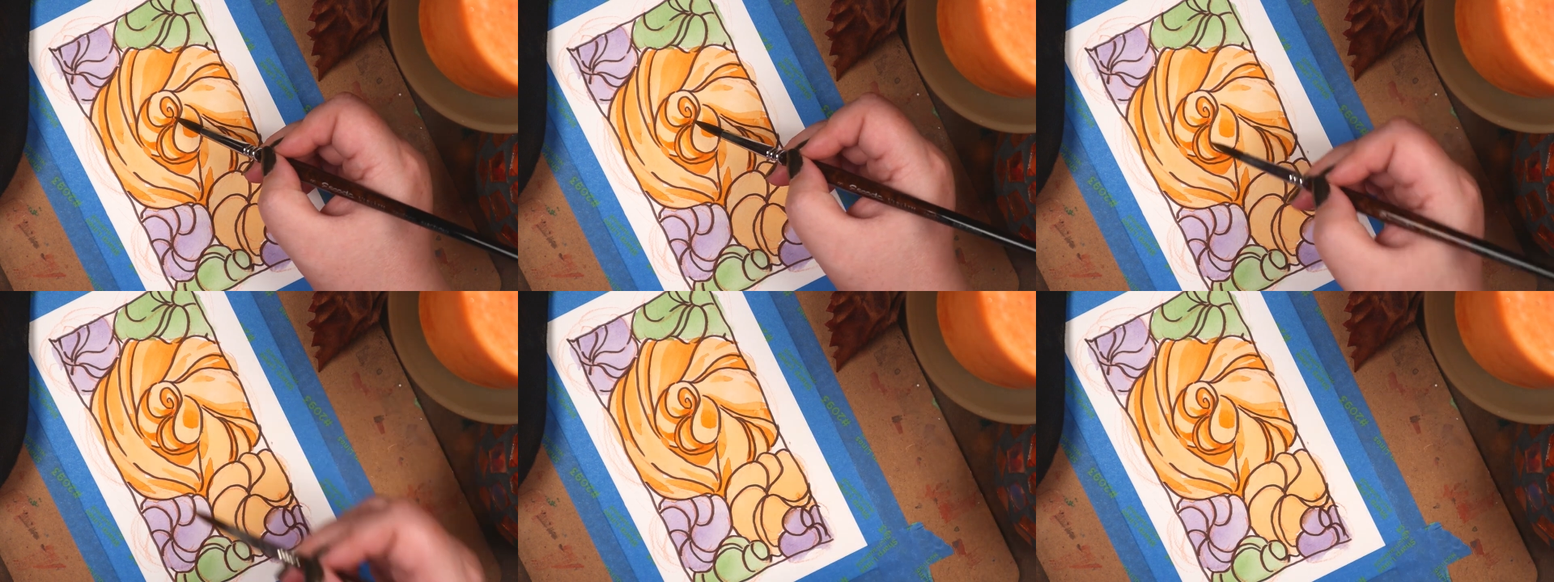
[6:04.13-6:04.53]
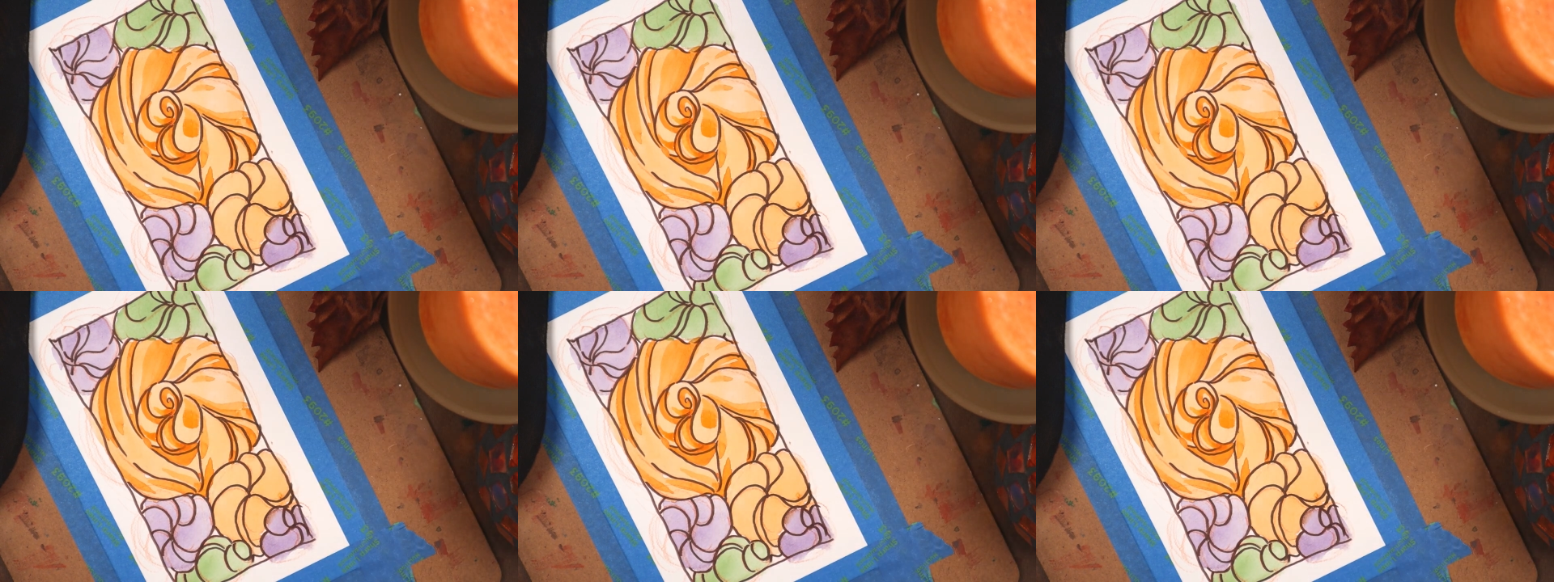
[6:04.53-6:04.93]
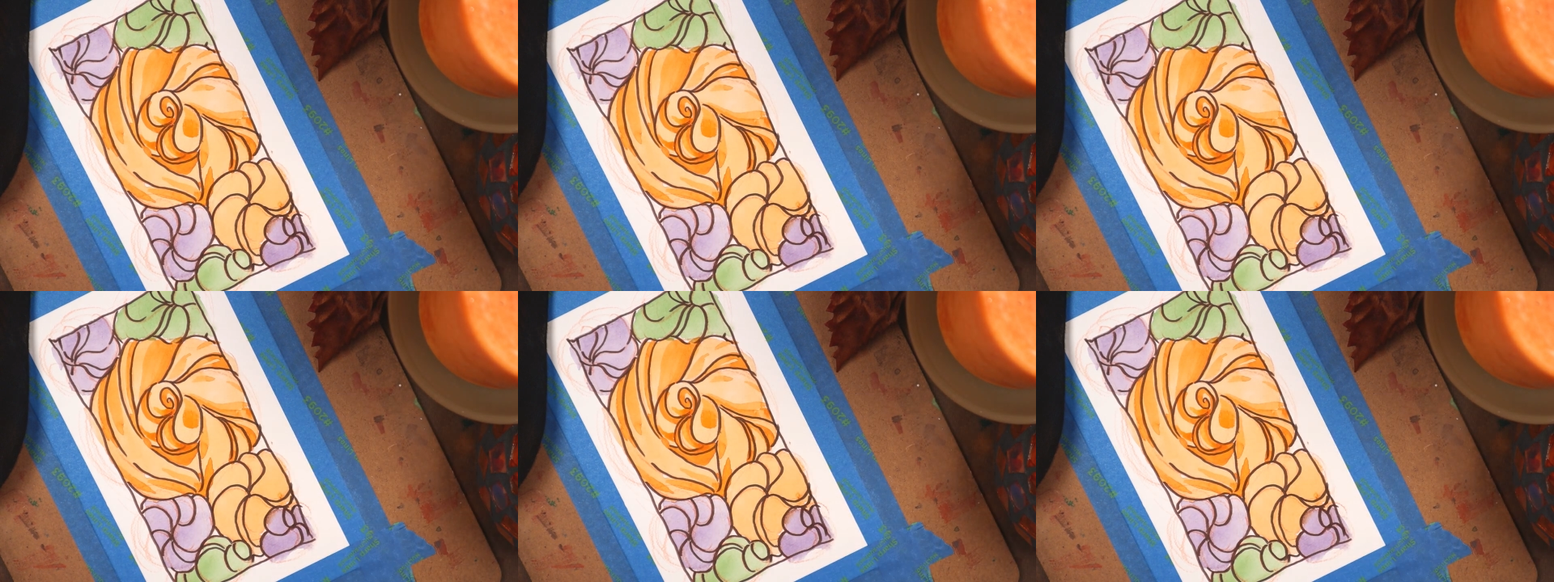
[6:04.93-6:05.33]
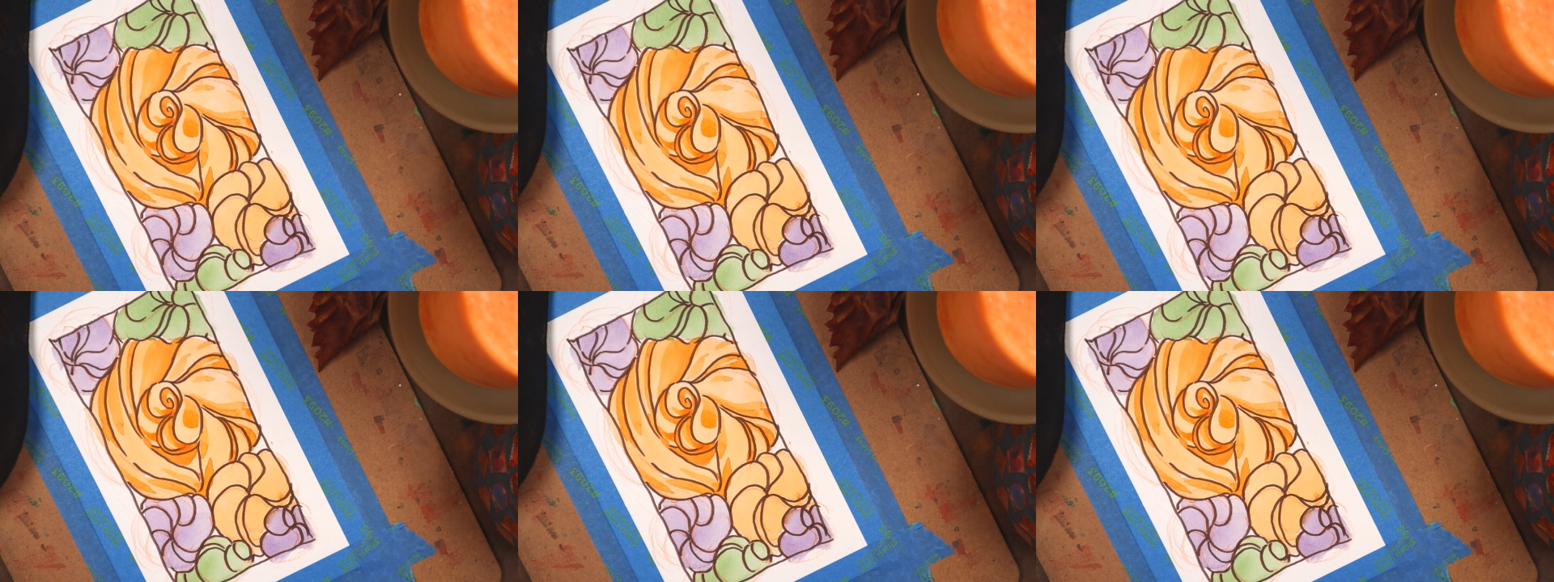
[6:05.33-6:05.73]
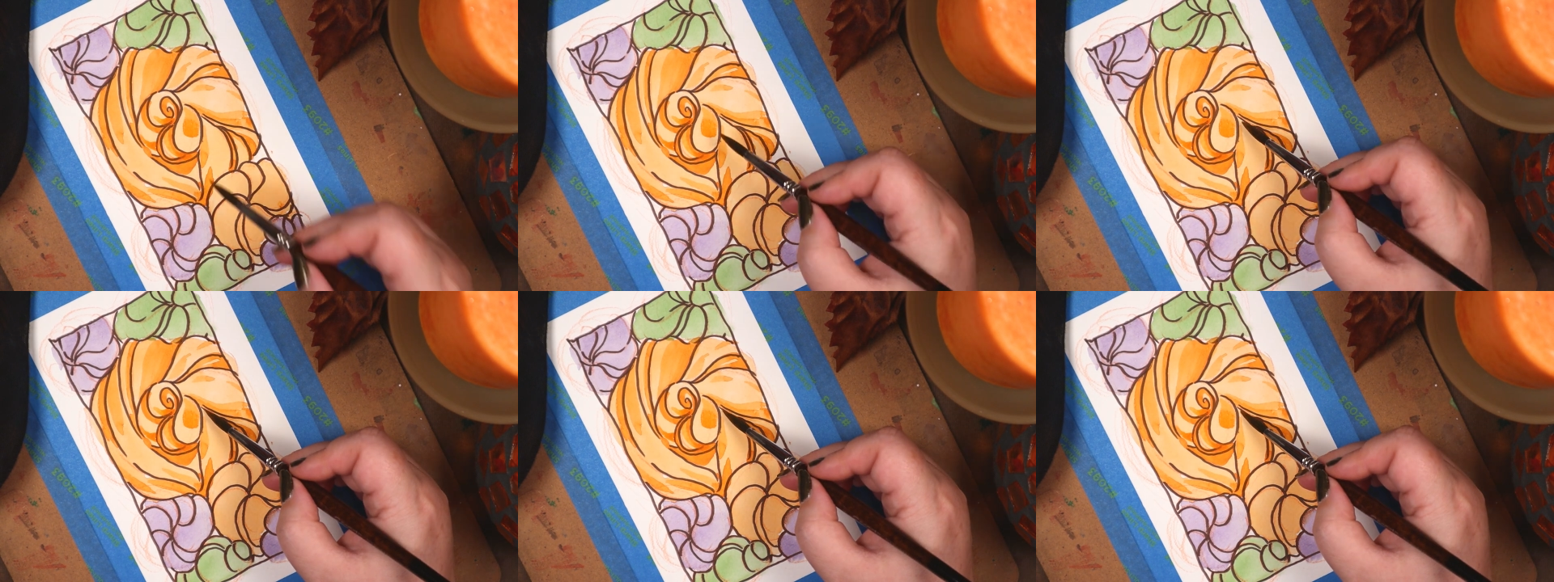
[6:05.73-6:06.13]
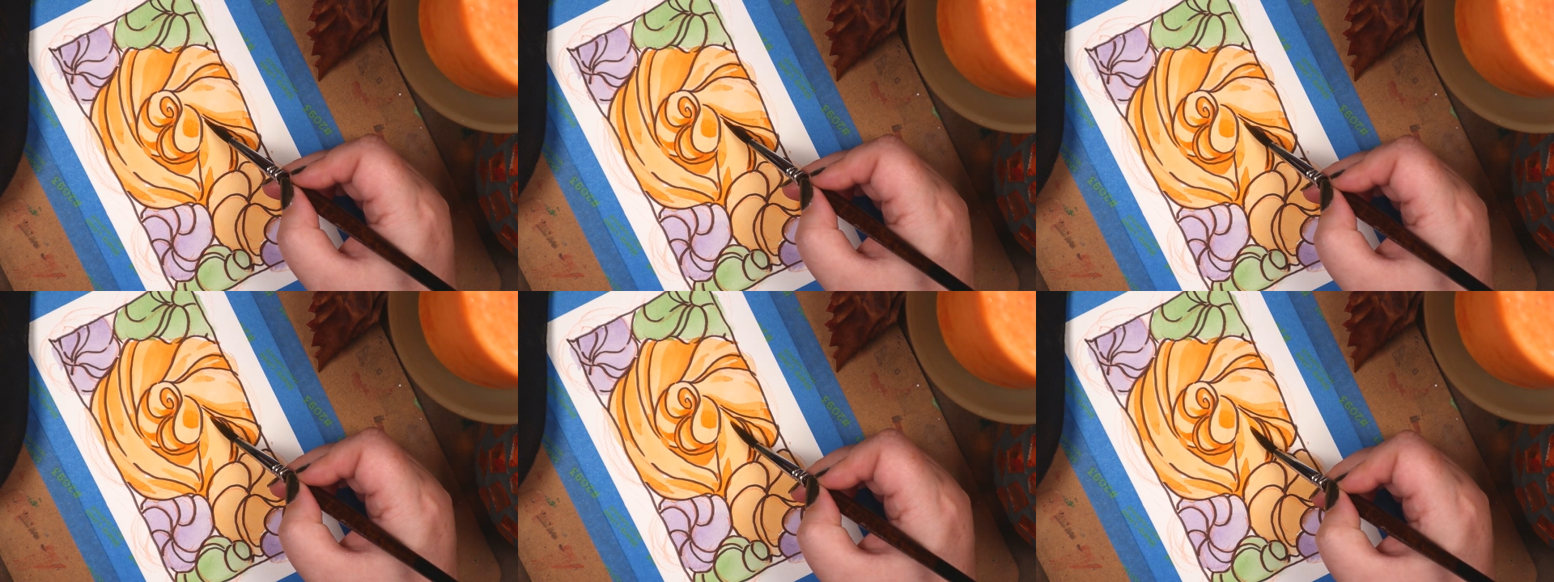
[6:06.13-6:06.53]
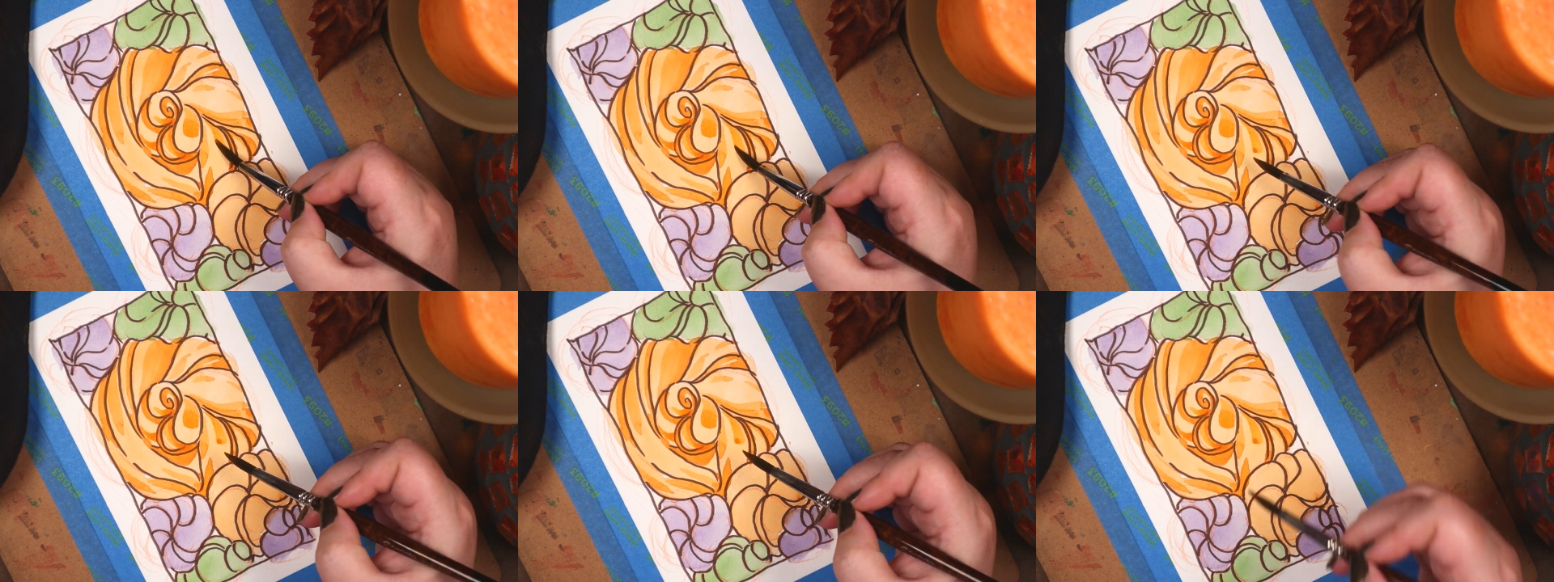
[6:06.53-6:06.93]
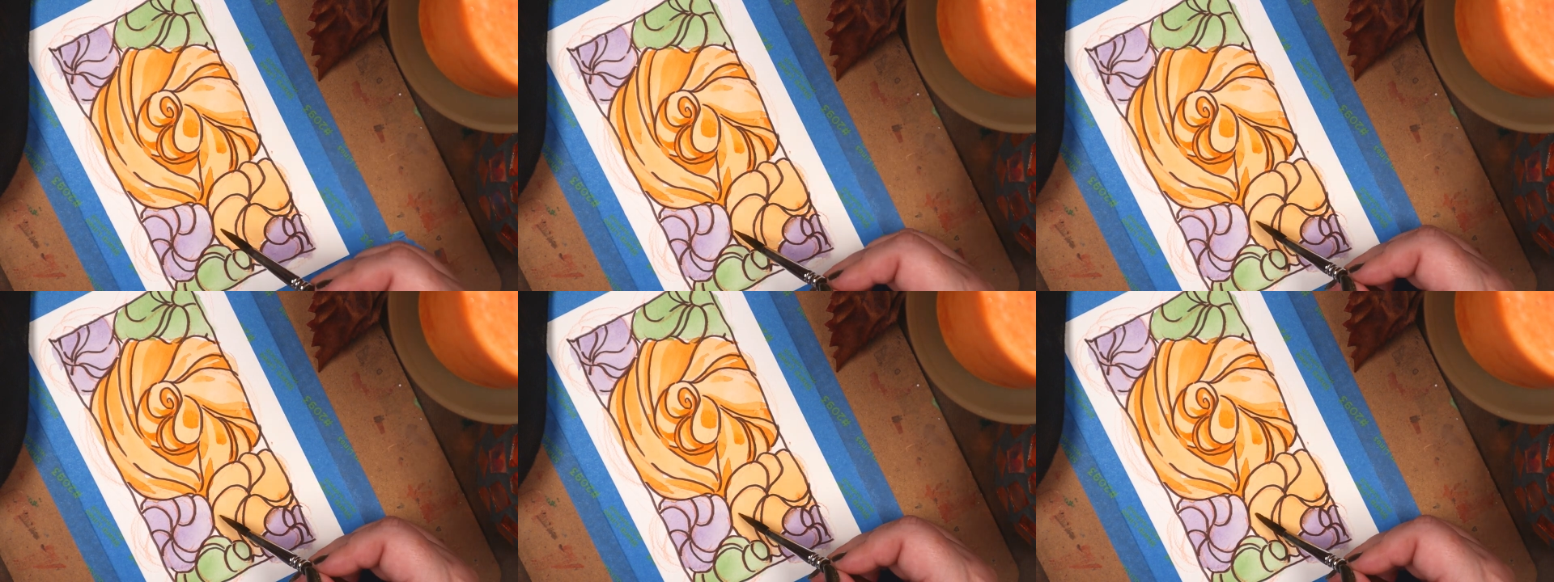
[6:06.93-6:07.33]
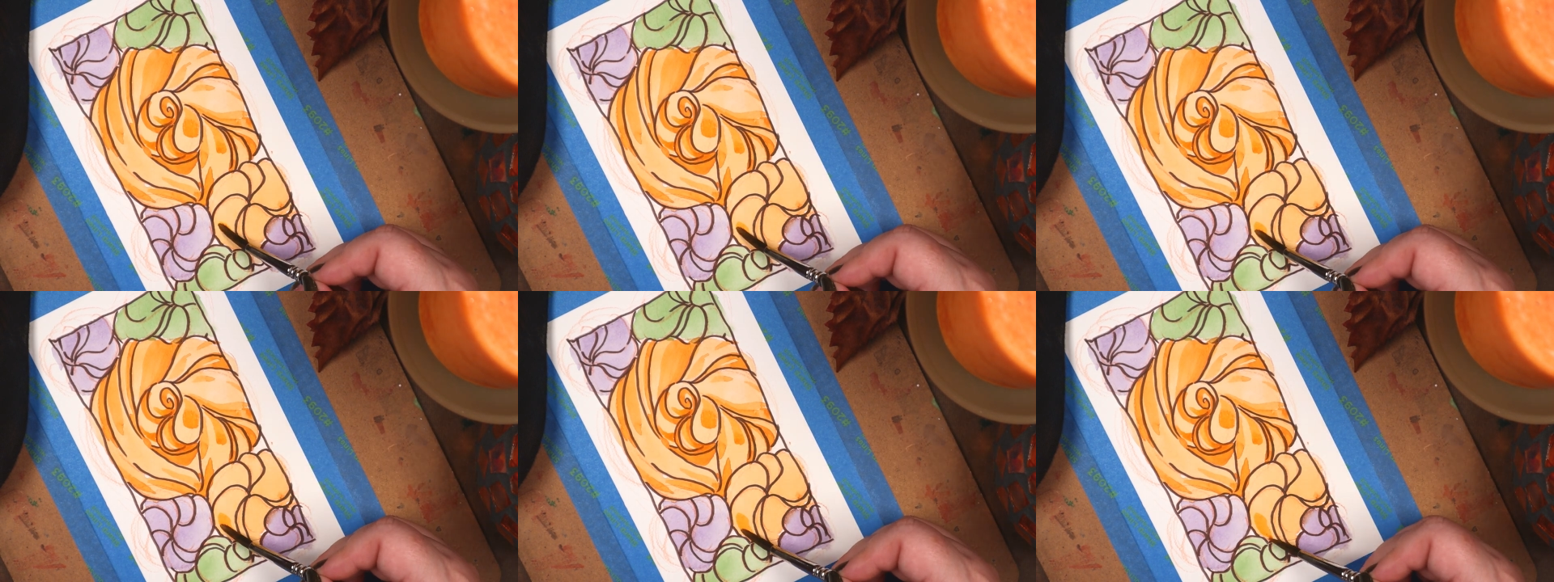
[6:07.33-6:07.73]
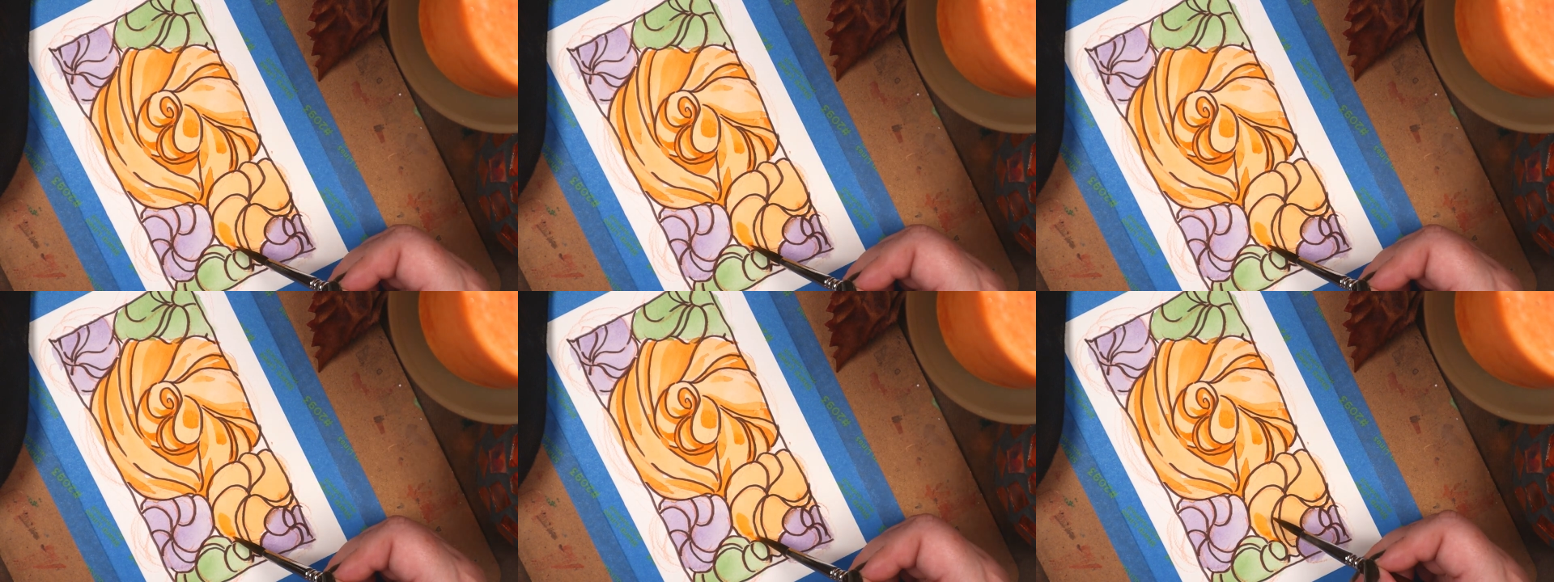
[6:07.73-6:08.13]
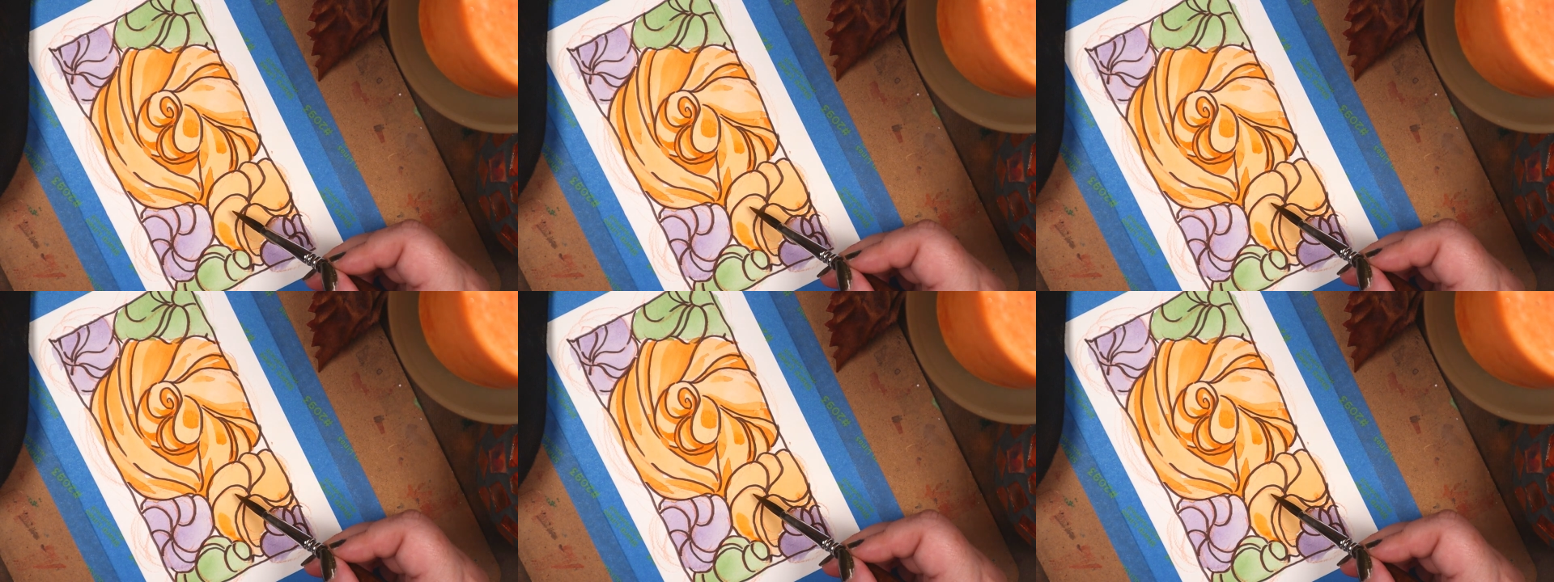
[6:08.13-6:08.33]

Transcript: No face is visible, so there are no lips to read.